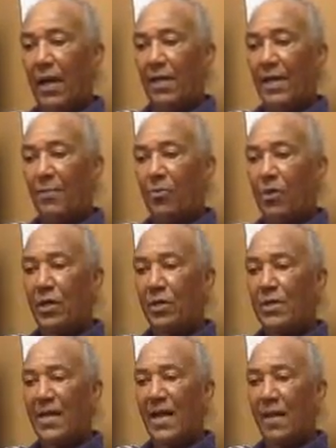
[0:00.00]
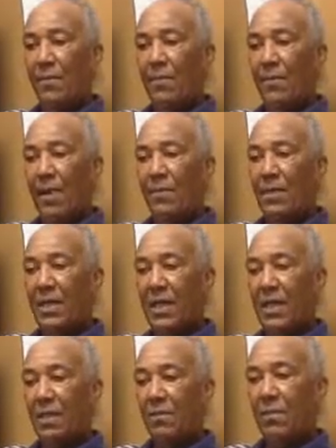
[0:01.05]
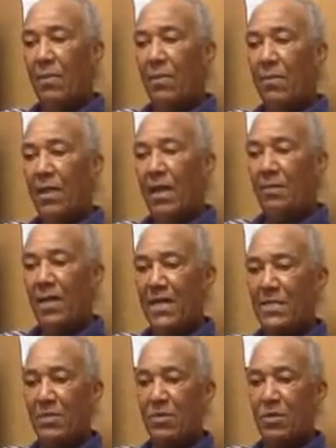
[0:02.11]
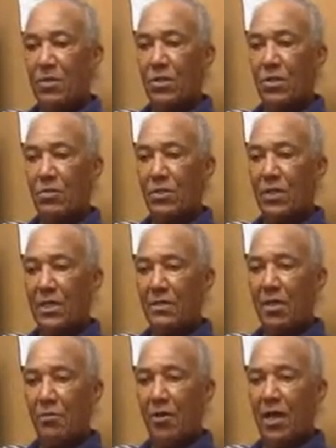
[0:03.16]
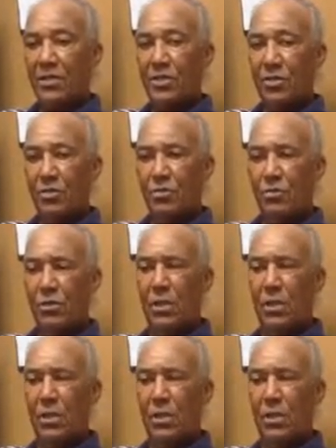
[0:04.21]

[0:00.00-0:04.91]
At that point in time, I became head basketball coach at Tarboro High School